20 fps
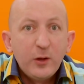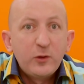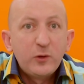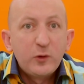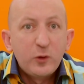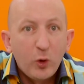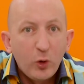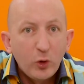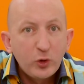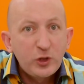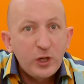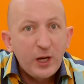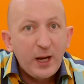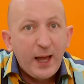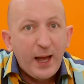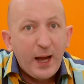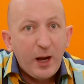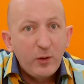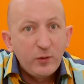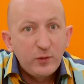
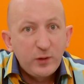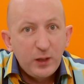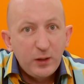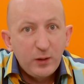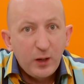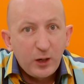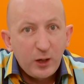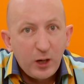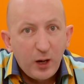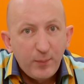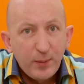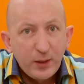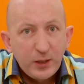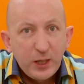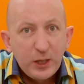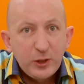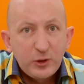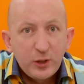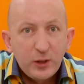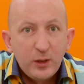social housing
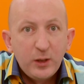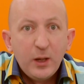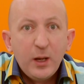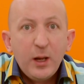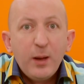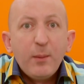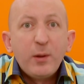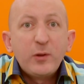accommodation,